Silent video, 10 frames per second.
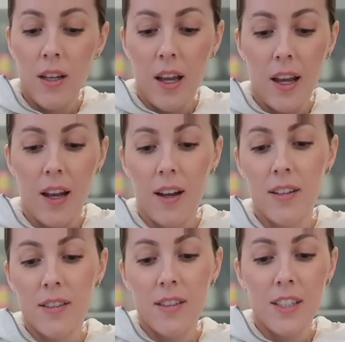
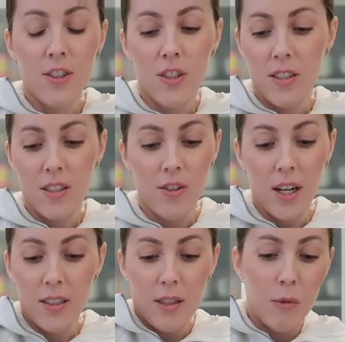and it's just, you
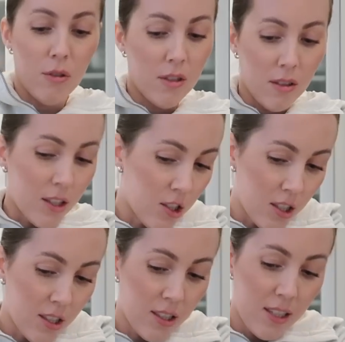guys, the most
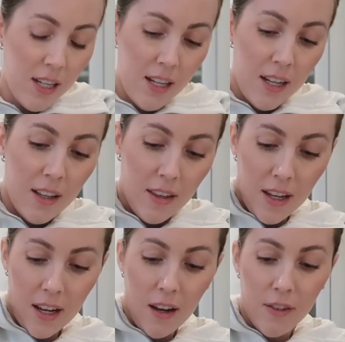delicious
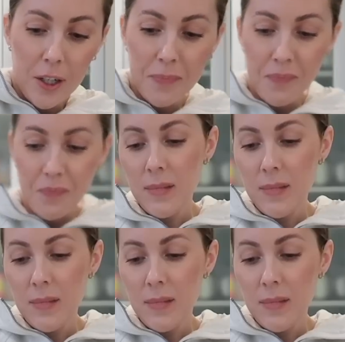thing ever.